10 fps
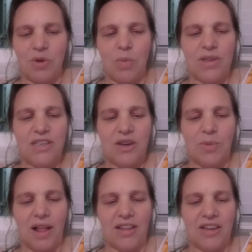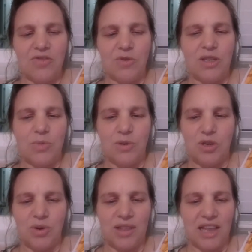for once in a while his voice would
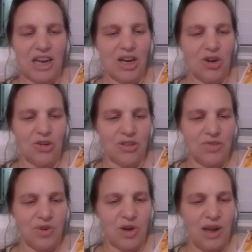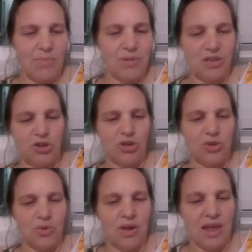join the little girls for a couplet or
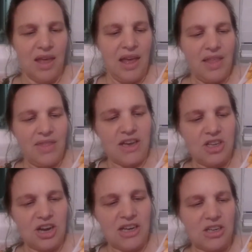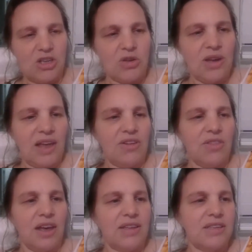two. They chanted together
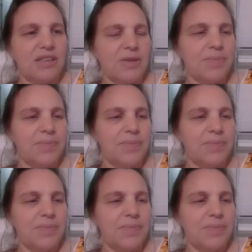thus: